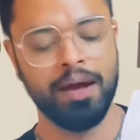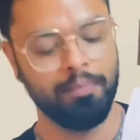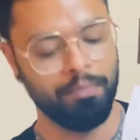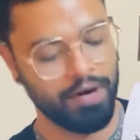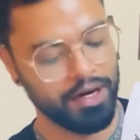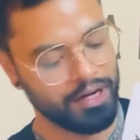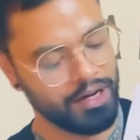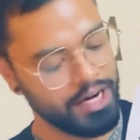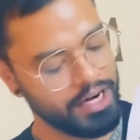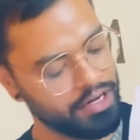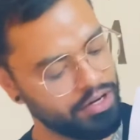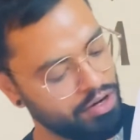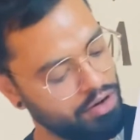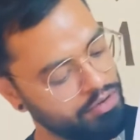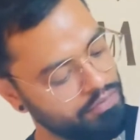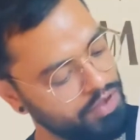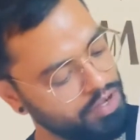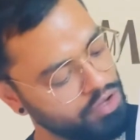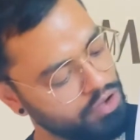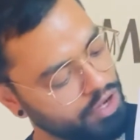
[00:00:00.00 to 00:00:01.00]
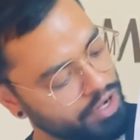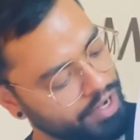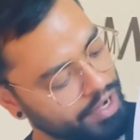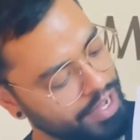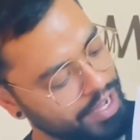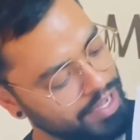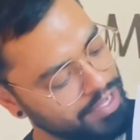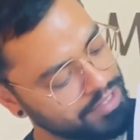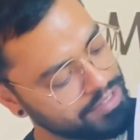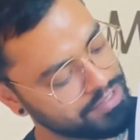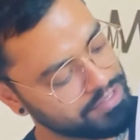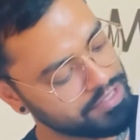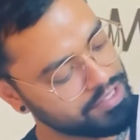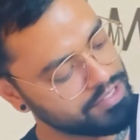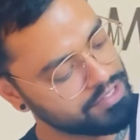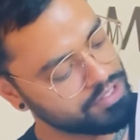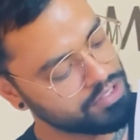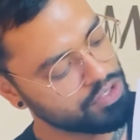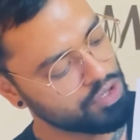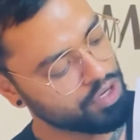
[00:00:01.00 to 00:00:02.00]
But later on, when you realize
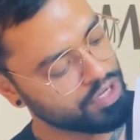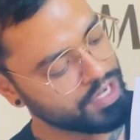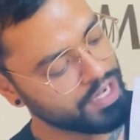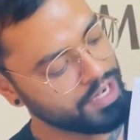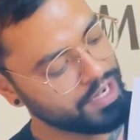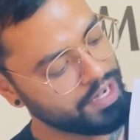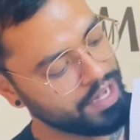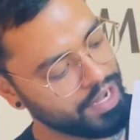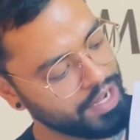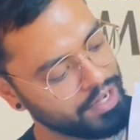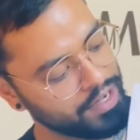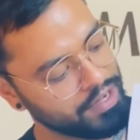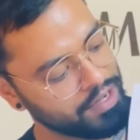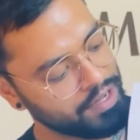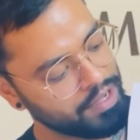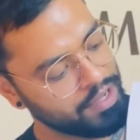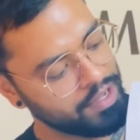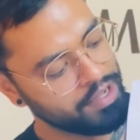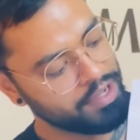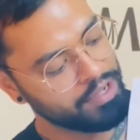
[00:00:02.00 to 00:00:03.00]
this dotted line